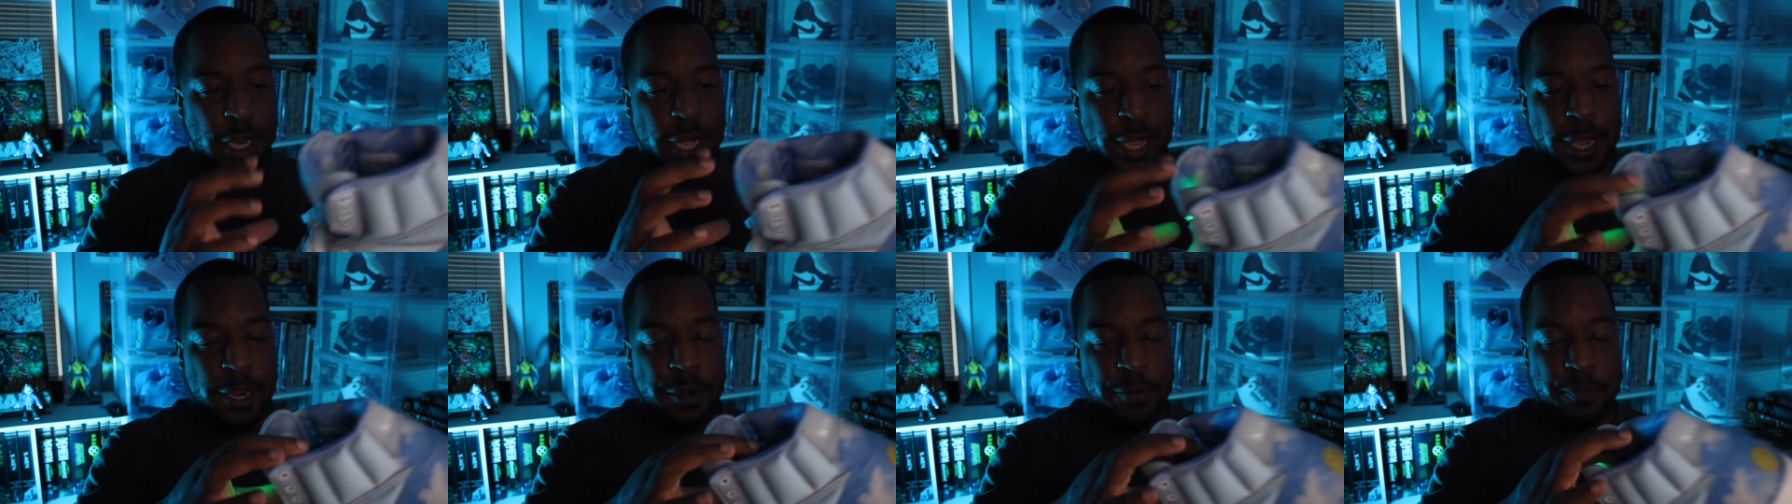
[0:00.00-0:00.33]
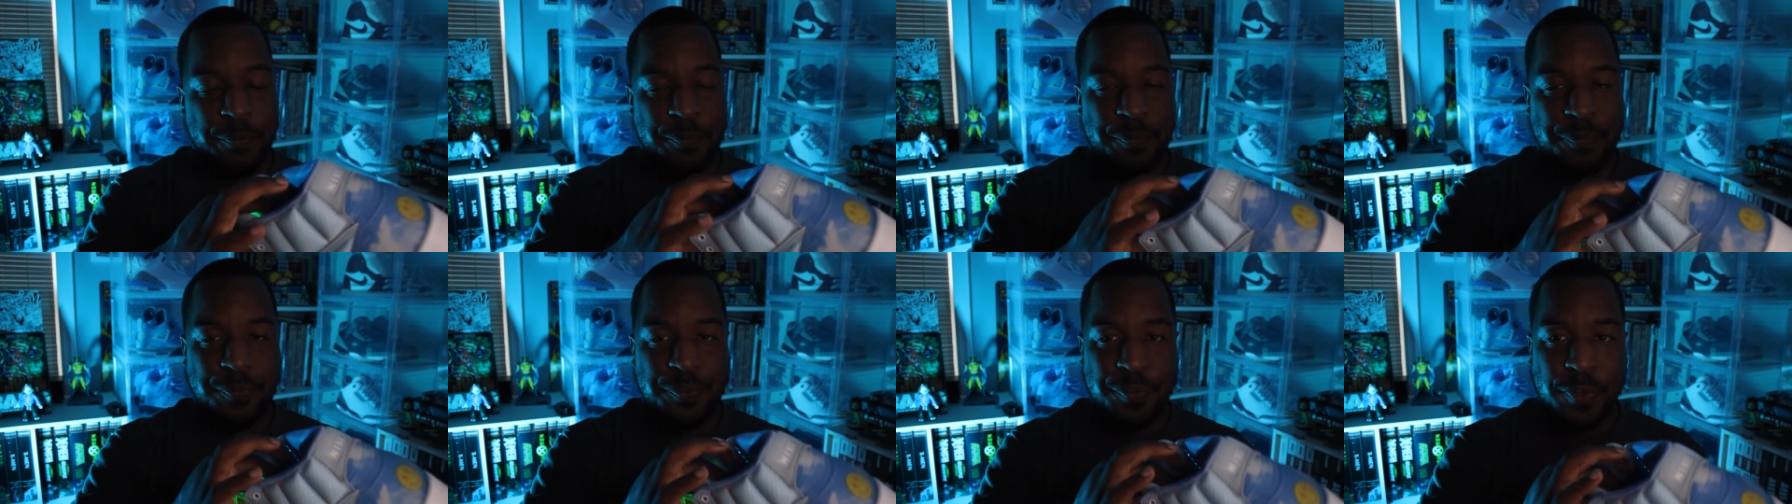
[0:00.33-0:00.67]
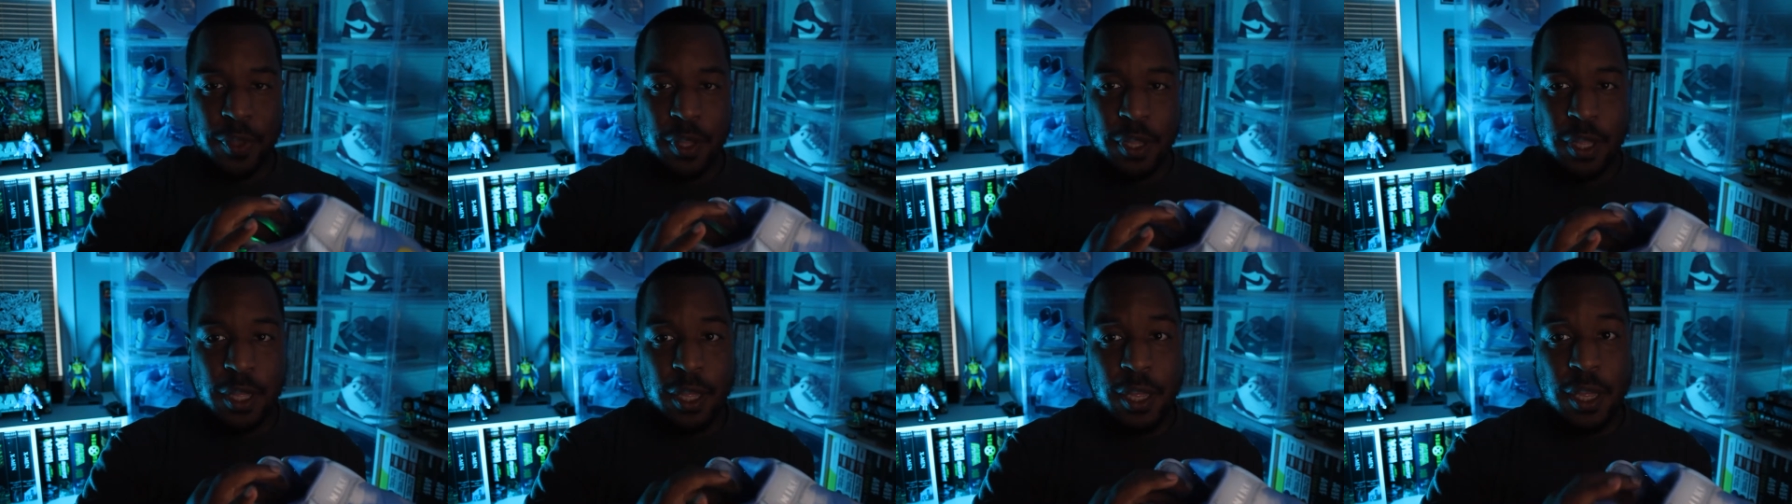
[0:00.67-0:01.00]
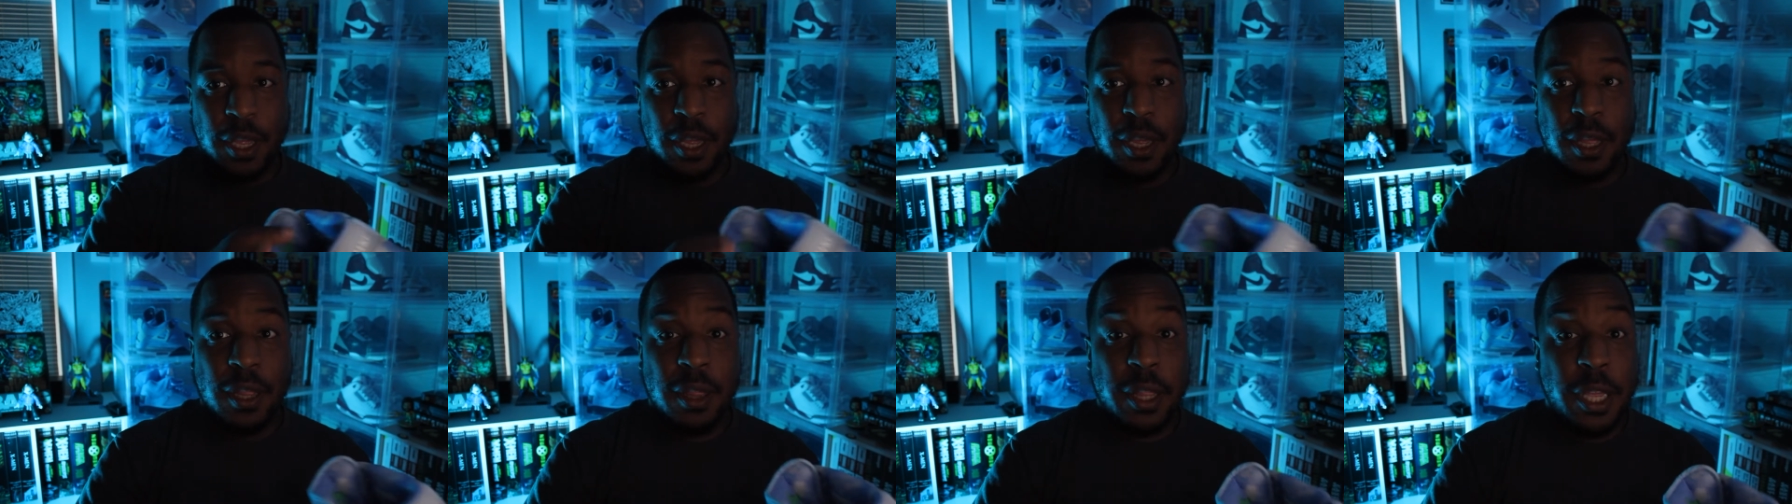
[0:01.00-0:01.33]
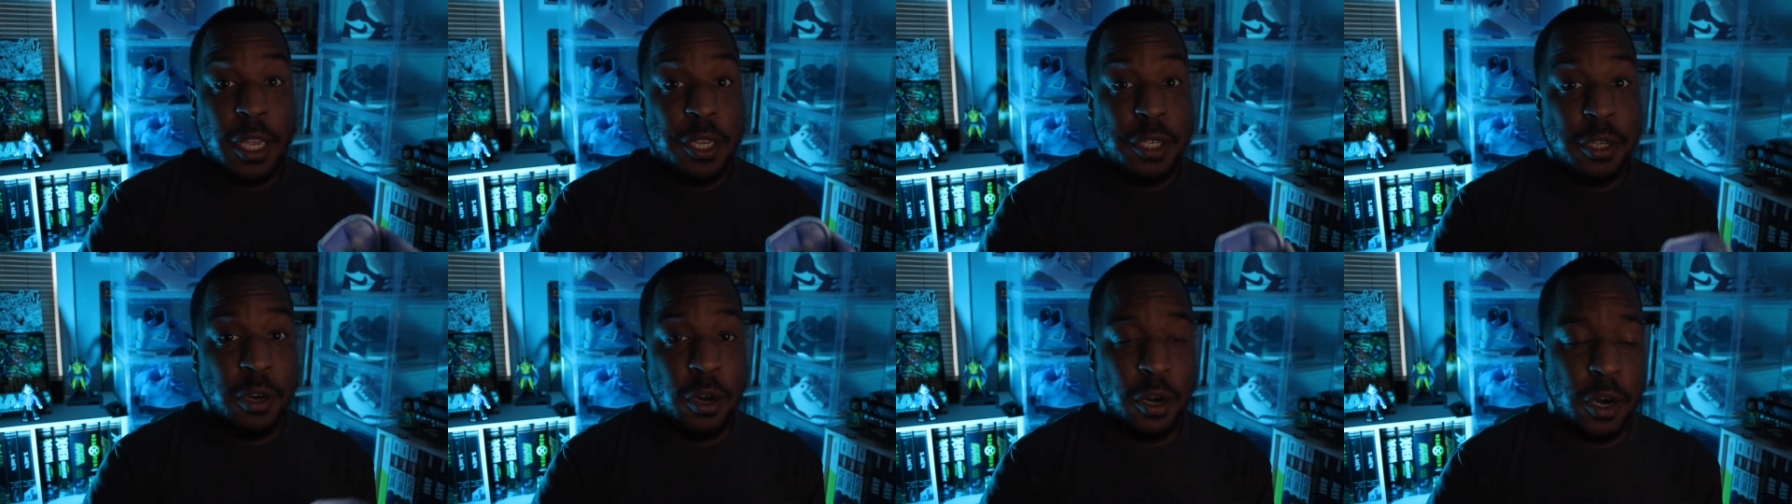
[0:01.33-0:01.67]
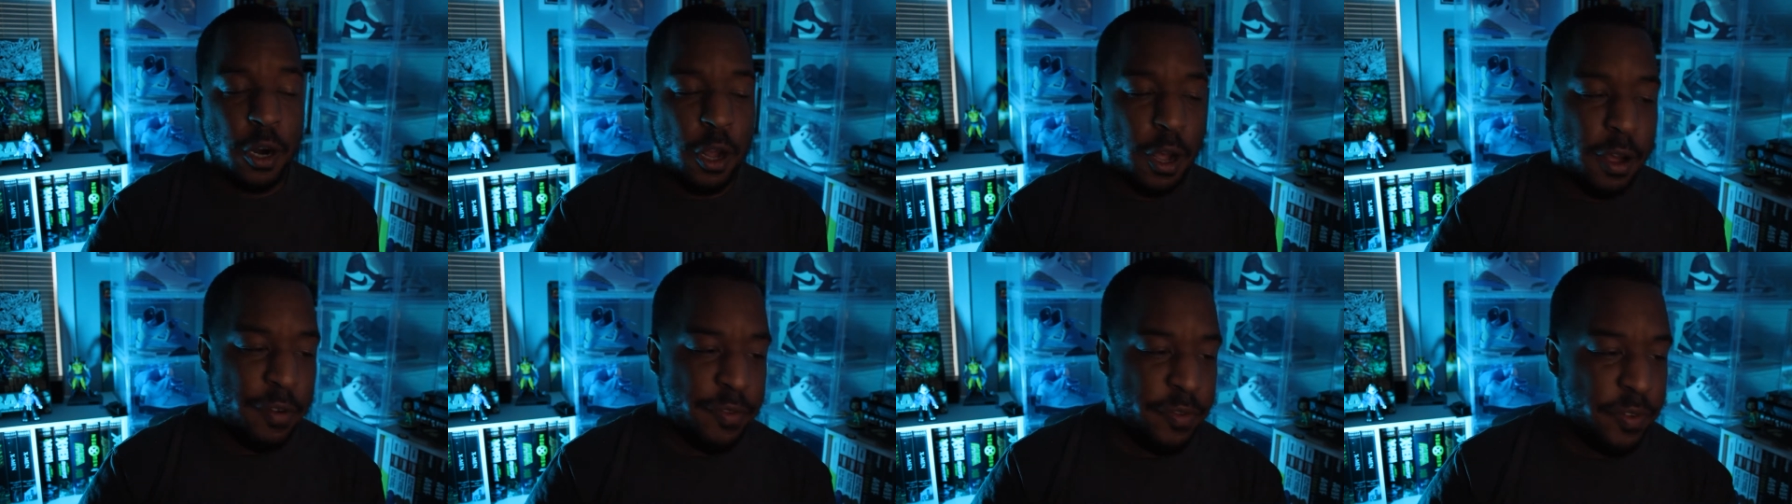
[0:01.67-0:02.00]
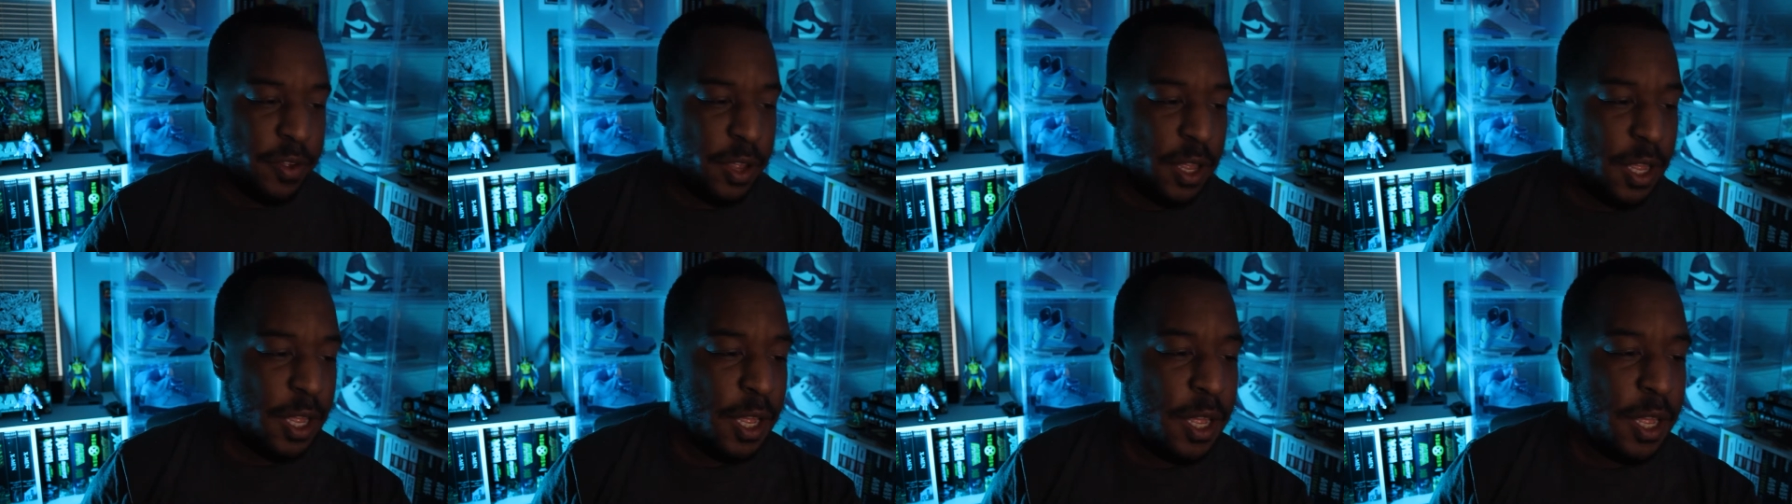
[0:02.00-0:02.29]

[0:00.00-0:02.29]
light. Then you turn it off.